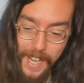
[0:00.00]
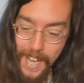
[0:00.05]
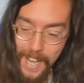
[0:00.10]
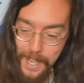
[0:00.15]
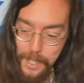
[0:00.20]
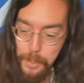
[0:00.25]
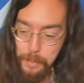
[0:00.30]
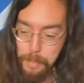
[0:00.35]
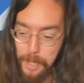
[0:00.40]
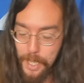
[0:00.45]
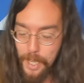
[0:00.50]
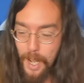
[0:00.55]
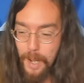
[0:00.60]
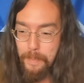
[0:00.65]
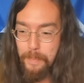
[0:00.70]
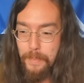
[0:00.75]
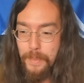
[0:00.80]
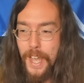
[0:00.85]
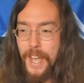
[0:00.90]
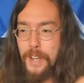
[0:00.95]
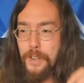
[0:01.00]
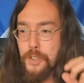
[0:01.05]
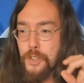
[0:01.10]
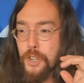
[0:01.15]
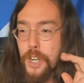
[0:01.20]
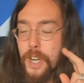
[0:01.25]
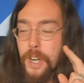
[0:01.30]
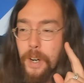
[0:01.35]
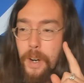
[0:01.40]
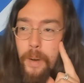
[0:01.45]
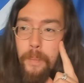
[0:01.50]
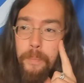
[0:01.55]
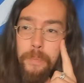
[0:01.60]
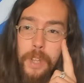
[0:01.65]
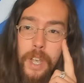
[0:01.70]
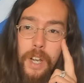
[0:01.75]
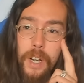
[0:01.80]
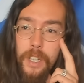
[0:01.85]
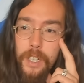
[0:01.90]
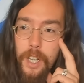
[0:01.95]
It's become that sheer.
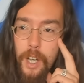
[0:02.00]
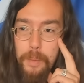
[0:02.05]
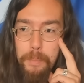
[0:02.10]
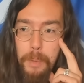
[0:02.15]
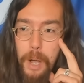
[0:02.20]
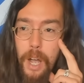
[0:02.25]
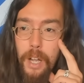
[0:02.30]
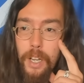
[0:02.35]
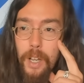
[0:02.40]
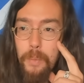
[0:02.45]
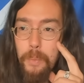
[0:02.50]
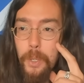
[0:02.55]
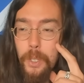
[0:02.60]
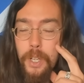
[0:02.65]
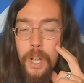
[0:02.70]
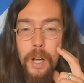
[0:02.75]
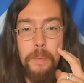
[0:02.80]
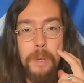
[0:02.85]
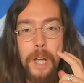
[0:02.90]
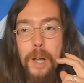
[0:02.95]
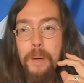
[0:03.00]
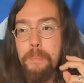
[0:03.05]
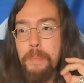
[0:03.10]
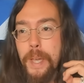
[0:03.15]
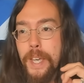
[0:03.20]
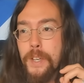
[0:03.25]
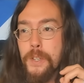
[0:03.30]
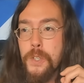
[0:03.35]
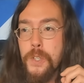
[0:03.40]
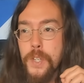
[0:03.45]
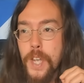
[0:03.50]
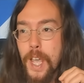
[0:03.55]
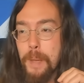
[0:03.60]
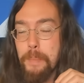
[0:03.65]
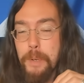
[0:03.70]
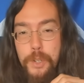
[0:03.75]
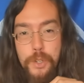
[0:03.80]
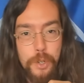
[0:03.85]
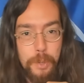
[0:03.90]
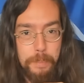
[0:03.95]
Kamala will come out and make a
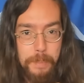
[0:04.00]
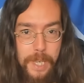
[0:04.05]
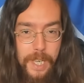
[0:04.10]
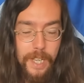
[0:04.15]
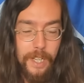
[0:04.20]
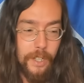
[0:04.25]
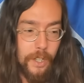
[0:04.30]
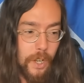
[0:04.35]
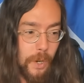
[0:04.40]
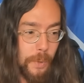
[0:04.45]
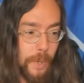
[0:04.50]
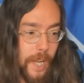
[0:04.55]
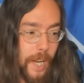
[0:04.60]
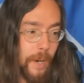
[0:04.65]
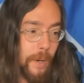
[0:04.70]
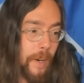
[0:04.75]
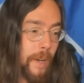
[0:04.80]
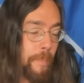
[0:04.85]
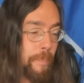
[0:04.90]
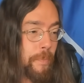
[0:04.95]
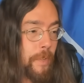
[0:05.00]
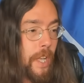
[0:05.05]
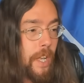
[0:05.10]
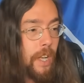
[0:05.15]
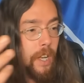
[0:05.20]
statement. She'll be incoherent.